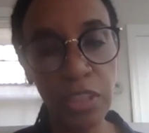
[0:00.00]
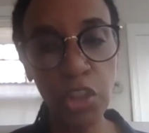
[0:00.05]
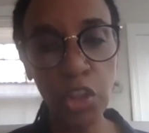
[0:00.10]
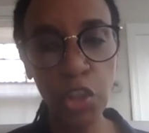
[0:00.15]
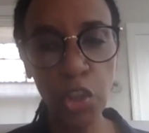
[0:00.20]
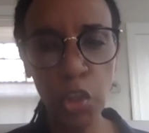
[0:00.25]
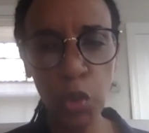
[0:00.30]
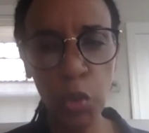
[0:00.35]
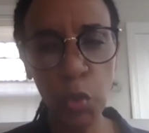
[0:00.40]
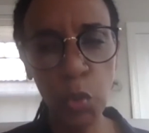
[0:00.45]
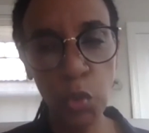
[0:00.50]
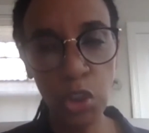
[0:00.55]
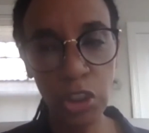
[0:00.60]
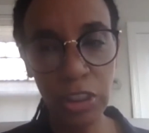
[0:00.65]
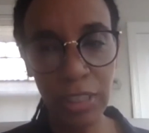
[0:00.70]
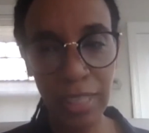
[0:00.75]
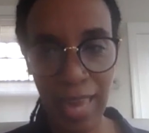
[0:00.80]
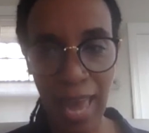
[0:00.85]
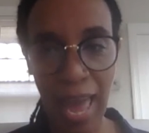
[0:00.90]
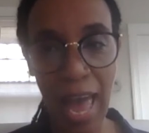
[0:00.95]
huge
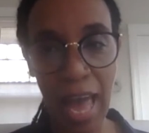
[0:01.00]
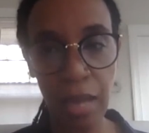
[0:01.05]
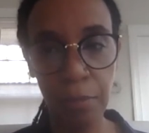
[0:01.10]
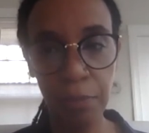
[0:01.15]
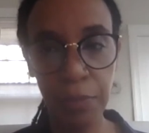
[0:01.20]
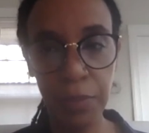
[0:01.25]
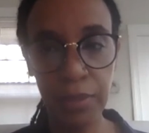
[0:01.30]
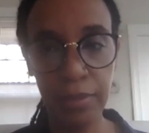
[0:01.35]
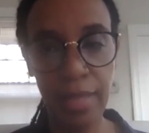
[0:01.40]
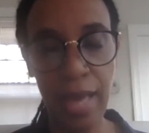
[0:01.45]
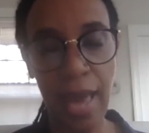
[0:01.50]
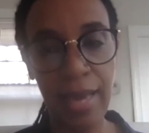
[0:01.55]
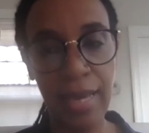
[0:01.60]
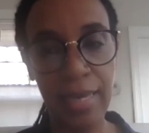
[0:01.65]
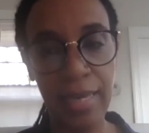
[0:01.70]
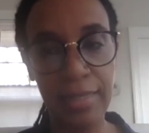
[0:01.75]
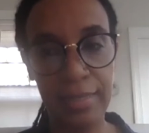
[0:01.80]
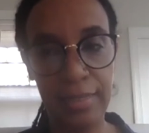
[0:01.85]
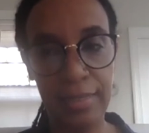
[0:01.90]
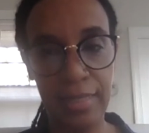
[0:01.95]
gaps that
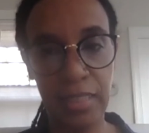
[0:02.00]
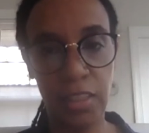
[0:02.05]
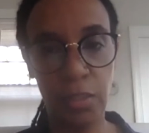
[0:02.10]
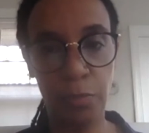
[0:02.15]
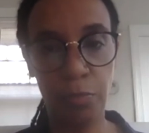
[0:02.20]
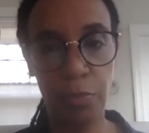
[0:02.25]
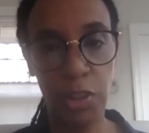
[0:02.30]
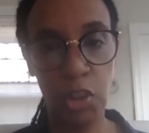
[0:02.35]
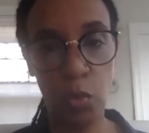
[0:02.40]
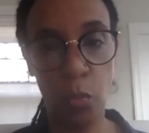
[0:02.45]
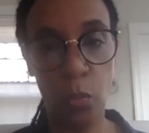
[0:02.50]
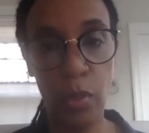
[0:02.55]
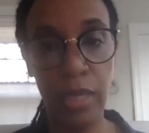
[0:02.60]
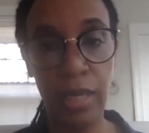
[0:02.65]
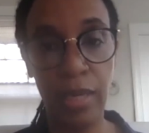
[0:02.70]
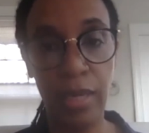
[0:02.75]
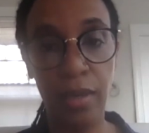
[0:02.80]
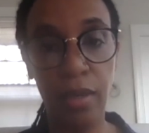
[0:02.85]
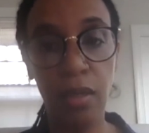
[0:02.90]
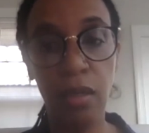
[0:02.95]
exist
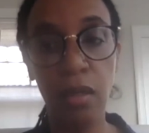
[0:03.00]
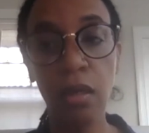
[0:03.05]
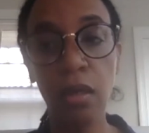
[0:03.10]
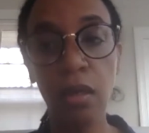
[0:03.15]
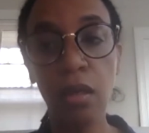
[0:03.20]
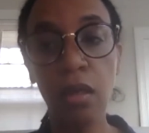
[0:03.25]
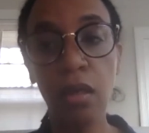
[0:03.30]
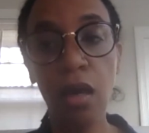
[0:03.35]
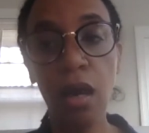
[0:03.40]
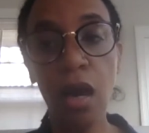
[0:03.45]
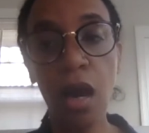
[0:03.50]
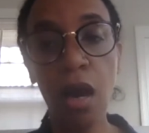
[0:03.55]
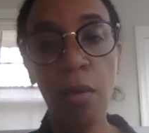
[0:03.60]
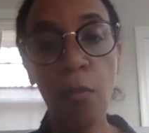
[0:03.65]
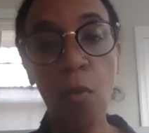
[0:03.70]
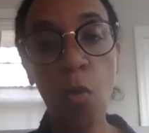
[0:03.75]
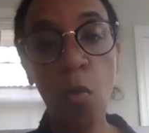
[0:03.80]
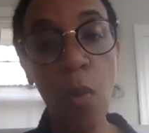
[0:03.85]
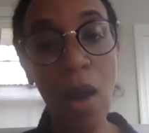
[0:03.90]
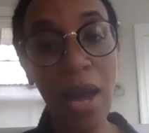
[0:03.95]
between
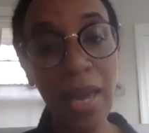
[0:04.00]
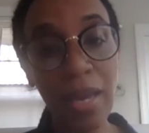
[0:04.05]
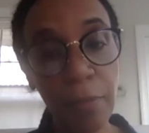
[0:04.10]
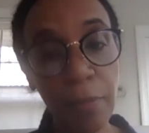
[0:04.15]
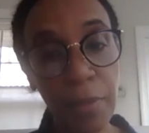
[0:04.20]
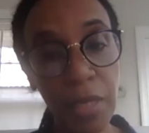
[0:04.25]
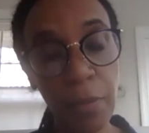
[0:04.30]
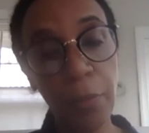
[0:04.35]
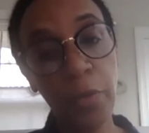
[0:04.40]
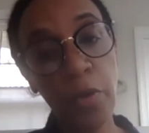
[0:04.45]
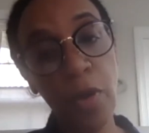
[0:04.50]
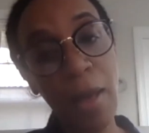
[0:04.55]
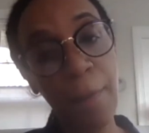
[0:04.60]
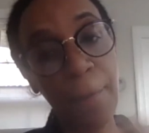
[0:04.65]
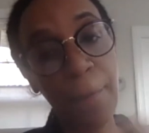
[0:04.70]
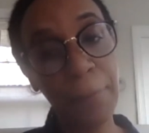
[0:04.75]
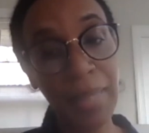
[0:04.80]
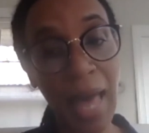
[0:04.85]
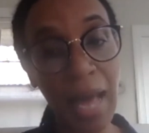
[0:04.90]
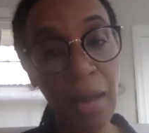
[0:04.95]
white people and
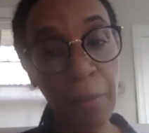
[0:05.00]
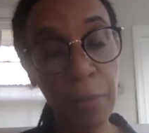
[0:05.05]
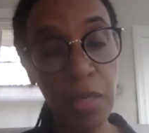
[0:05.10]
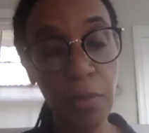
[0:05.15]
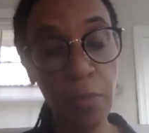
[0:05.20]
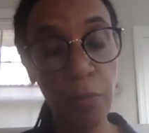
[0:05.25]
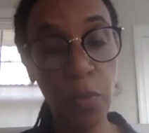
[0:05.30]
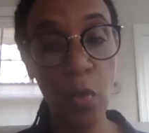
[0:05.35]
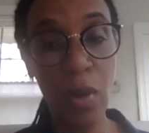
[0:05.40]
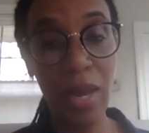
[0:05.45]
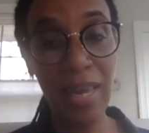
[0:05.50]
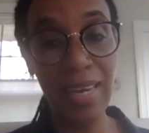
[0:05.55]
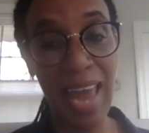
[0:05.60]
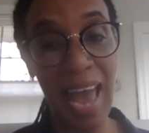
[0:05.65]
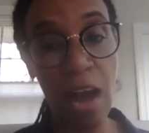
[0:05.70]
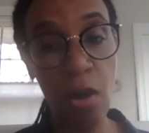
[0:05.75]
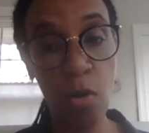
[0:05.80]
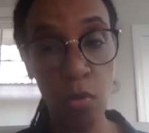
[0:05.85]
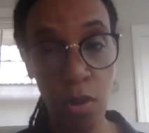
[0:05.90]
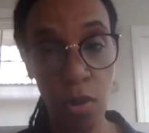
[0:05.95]
Black people in
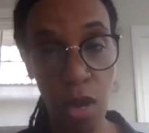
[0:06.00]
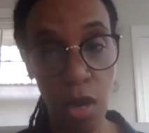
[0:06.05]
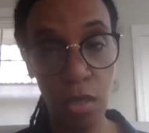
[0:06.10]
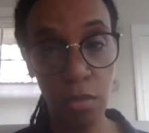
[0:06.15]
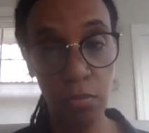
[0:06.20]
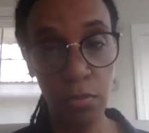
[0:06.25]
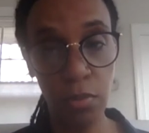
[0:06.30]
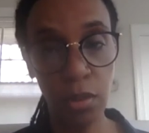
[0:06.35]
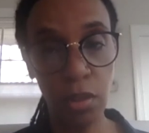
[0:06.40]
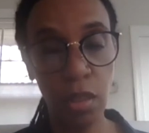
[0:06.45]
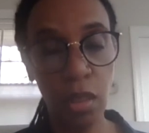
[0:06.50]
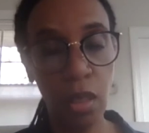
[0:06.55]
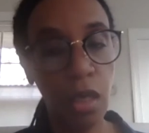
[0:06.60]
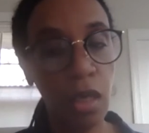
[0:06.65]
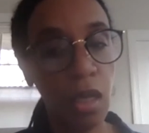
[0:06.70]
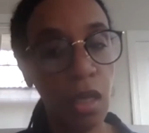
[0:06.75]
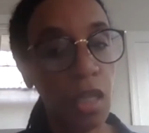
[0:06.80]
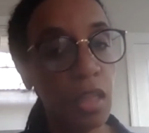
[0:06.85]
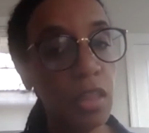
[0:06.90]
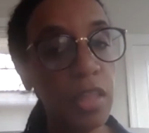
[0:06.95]
outcomes.
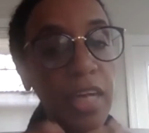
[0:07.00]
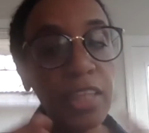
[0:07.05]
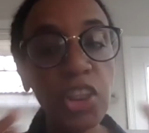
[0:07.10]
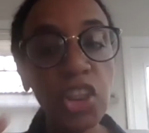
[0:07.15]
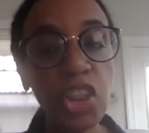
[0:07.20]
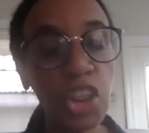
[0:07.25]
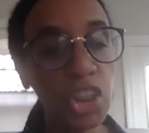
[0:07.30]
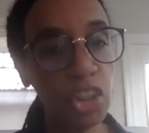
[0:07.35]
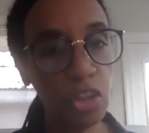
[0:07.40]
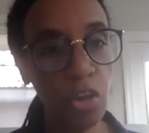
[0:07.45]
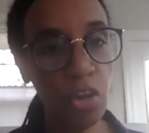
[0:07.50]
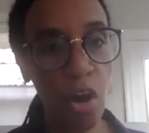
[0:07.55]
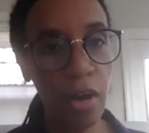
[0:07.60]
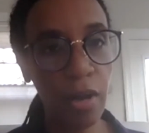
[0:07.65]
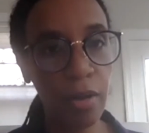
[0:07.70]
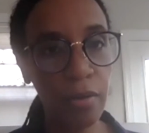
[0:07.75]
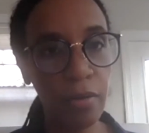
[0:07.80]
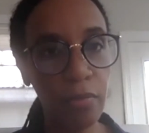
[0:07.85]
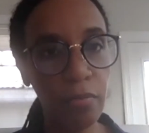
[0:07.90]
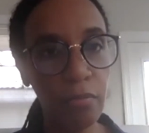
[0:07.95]
Let's just talk,
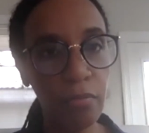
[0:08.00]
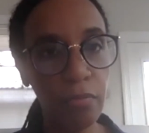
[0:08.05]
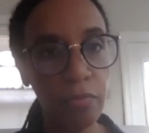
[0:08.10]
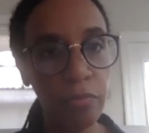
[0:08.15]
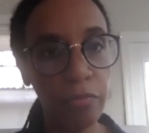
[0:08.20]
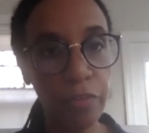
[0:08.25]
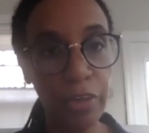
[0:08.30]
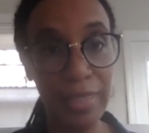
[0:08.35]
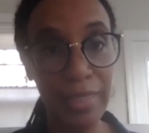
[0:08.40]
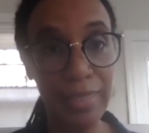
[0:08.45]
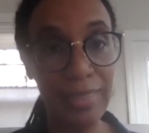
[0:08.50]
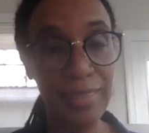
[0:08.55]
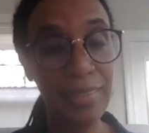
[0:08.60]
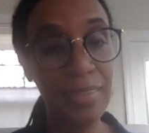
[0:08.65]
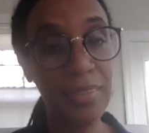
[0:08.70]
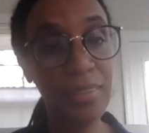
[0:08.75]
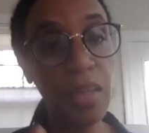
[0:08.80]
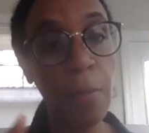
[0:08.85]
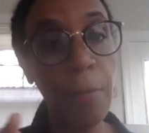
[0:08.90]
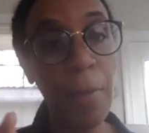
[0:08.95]
for
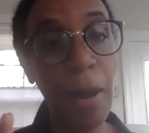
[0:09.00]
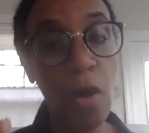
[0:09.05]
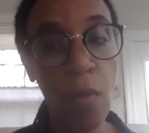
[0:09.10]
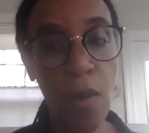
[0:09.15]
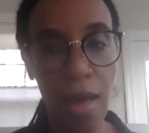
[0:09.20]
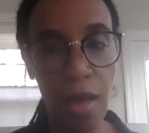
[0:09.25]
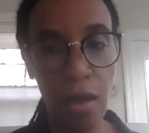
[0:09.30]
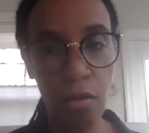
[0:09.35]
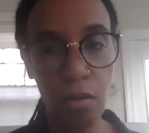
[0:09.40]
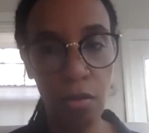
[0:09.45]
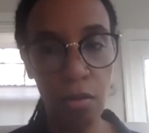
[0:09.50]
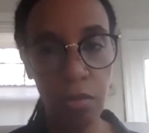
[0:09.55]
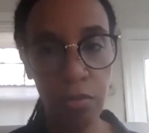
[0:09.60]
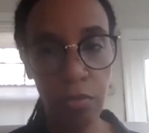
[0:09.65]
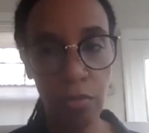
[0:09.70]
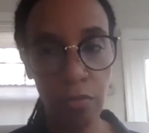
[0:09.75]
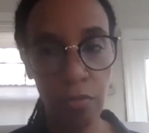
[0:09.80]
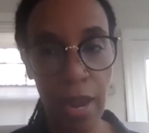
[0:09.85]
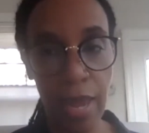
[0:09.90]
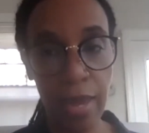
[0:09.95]
instance, about health,
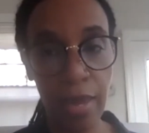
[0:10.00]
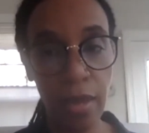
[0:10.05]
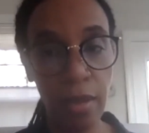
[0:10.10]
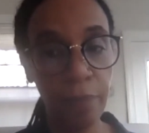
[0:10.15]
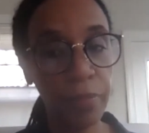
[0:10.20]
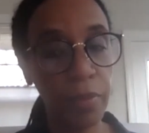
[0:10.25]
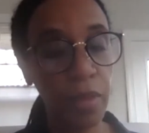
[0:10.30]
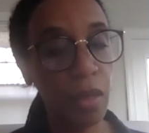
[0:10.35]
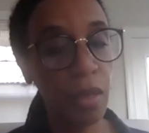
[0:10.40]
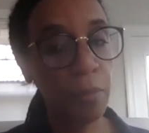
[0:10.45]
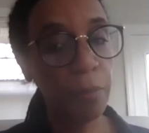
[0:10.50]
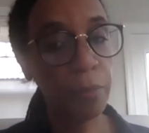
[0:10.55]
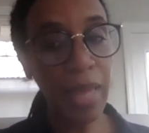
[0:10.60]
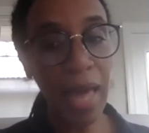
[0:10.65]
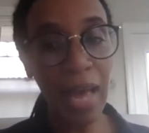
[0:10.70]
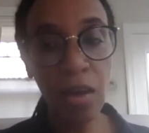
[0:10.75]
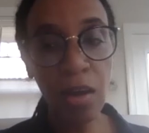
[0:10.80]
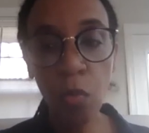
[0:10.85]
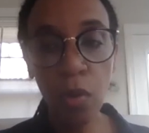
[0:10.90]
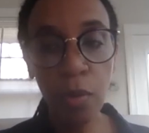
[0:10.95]
right?
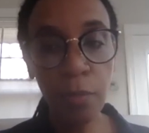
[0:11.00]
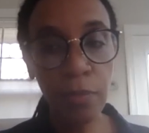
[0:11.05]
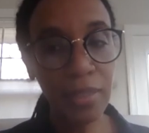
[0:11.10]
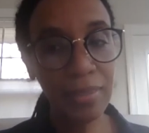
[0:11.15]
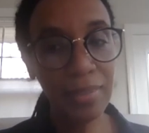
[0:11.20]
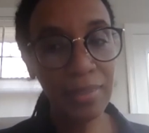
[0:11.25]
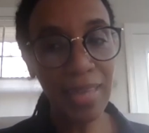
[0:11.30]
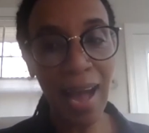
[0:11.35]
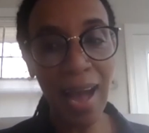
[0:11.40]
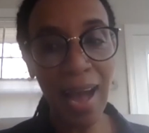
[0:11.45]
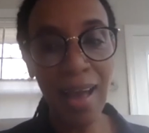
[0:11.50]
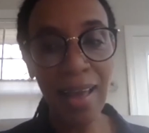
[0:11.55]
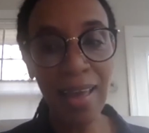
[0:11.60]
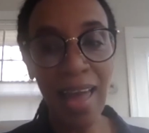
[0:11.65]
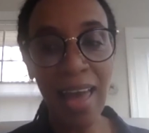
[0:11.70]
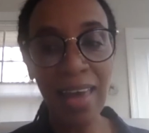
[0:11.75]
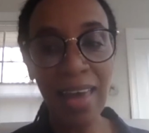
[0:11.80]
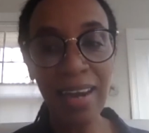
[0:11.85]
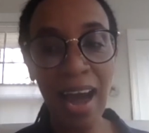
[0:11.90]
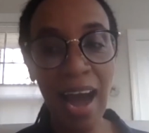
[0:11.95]
Black women die
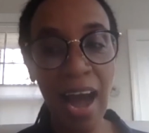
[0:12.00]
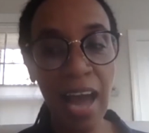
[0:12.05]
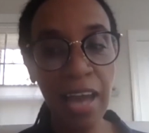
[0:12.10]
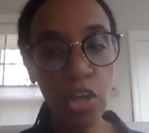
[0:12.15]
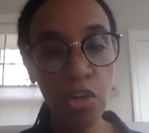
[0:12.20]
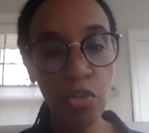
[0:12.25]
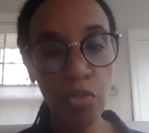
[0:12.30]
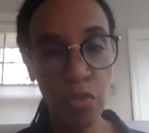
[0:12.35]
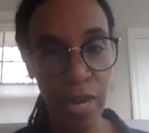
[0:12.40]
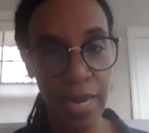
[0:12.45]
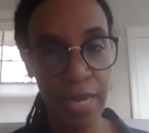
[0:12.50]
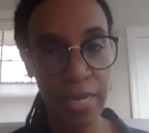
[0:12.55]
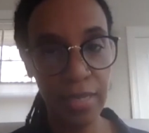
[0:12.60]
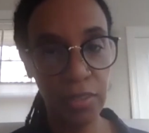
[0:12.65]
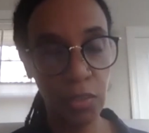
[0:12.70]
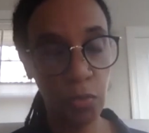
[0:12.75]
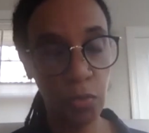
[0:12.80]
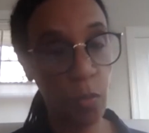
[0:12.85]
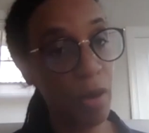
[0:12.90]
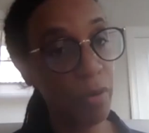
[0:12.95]
at higher
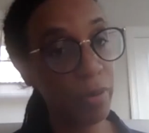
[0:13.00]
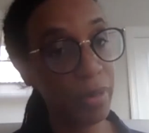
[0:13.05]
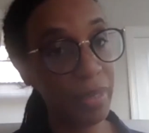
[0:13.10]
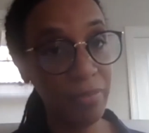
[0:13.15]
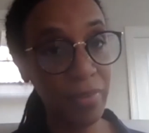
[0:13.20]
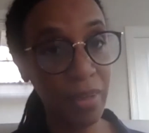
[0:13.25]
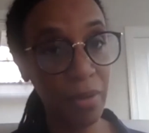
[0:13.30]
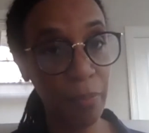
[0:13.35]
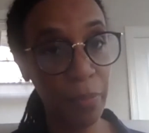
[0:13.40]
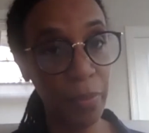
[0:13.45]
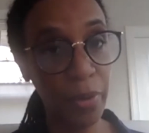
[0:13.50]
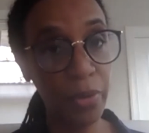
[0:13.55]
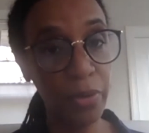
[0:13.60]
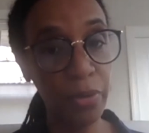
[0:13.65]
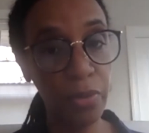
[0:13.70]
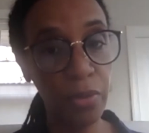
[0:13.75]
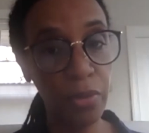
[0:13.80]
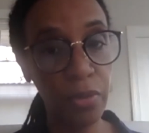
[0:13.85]
rates while giving birth